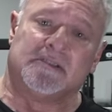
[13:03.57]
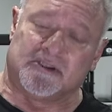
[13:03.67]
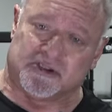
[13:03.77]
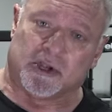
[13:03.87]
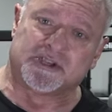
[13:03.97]

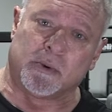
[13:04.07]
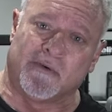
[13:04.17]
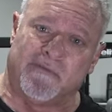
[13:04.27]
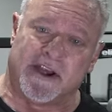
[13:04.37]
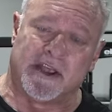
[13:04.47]
There's also
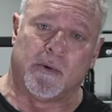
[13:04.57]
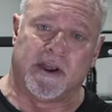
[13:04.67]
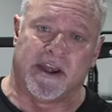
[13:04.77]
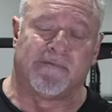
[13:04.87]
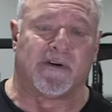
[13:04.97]
a video
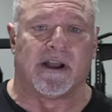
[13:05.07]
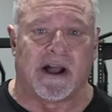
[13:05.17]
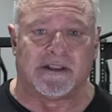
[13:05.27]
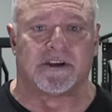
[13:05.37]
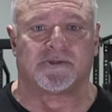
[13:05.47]
in there for
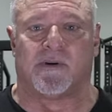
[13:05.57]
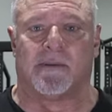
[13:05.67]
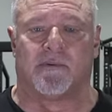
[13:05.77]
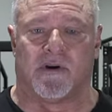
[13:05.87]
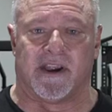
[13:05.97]
contest
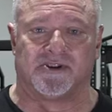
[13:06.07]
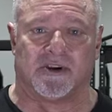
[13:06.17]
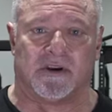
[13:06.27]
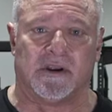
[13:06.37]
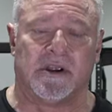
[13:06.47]

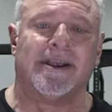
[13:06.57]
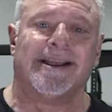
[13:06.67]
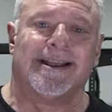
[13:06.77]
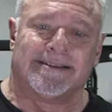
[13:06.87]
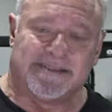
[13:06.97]
preparation.
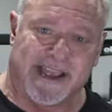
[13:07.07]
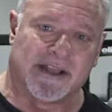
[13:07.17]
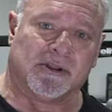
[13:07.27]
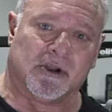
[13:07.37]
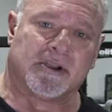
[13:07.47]
Take
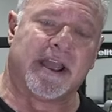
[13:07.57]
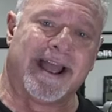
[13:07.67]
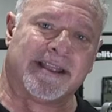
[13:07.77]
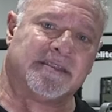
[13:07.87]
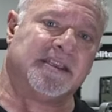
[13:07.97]
a look
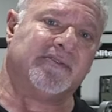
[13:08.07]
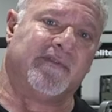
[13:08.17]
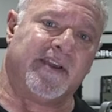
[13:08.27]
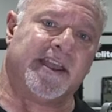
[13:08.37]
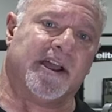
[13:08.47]
at these
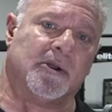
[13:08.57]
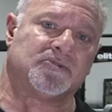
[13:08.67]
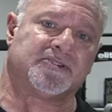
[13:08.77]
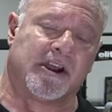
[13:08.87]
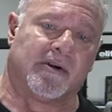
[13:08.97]

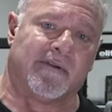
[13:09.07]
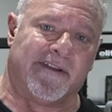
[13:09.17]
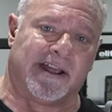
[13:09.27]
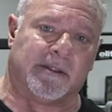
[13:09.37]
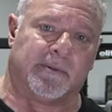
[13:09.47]
videos that are
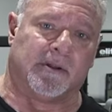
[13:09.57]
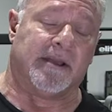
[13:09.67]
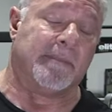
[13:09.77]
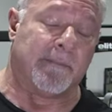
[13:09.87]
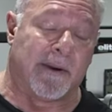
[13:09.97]
available
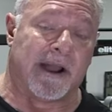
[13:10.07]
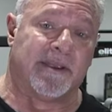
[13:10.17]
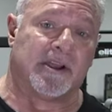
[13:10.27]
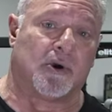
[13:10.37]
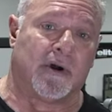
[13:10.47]
in my Buy
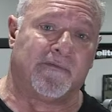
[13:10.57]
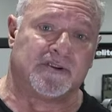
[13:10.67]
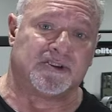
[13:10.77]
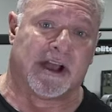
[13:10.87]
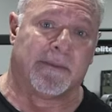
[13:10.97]
Me a Coffee
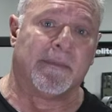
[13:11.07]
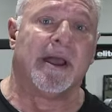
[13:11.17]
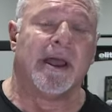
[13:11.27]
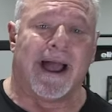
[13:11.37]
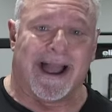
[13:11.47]
shop.
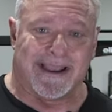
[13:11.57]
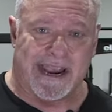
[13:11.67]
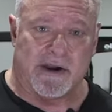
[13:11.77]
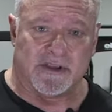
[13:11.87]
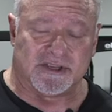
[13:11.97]
I
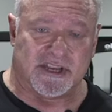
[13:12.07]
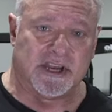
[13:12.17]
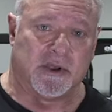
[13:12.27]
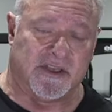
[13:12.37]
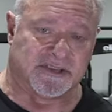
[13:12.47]
guarantee
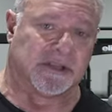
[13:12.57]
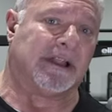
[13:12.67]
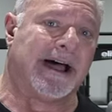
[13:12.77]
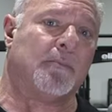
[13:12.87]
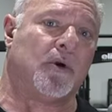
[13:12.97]
you there's a
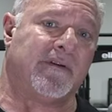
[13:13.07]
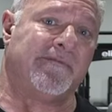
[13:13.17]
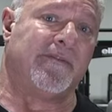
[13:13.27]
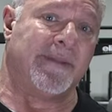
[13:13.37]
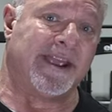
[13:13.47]
lot more
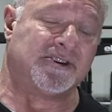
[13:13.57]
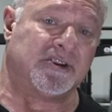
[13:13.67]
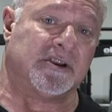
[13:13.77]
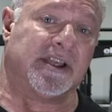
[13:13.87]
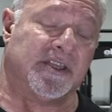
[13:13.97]

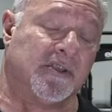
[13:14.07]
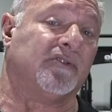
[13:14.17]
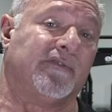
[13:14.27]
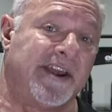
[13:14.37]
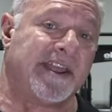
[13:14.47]
information in
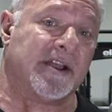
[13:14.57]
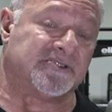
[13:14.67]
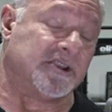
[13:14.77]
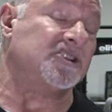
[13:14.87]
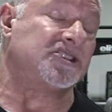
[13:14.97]
those
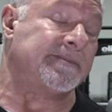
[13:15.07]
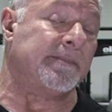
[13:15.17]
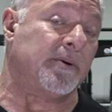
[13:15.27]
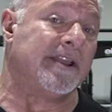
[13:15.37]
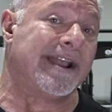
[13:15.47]
videos than you see me
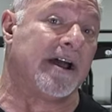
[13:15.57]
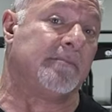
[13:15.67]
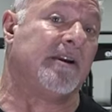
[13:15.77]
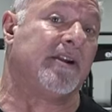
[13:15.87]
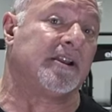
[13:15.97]
putting out
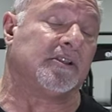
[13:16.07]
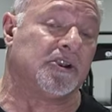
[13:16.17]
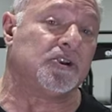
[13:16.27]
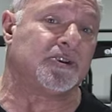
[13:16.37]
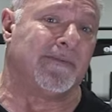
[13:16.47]
on my regular
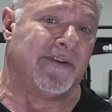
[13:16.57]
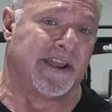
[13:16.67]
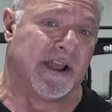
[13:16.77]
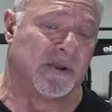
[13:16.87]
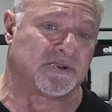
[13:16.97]
YouTube
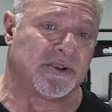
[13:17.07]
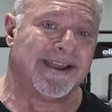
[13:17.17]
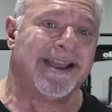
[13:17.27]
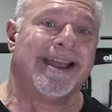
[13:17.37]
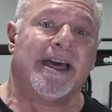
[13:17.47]
videos.
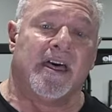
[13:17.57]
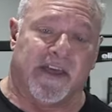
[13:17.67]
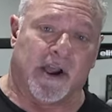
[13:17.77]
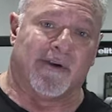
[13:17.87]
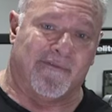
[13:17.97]

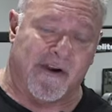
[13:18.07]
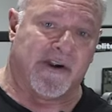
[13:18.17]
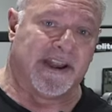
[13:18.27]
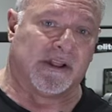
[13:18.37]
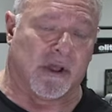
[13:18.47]
They are
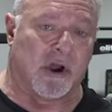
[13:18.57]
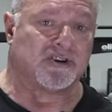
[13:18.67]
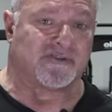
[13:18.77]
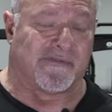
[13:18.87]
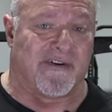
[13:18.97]
very
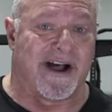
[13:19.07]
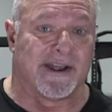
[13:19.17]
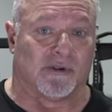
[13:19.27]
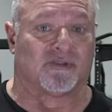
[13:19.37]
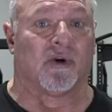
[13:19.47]
large
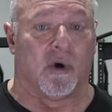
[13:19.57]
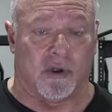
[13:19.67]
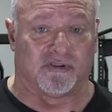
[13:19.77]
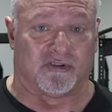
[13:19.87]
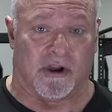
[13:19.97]
files
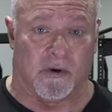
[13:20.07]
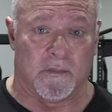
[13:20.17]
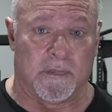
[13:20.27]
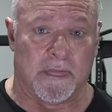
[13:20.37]
also.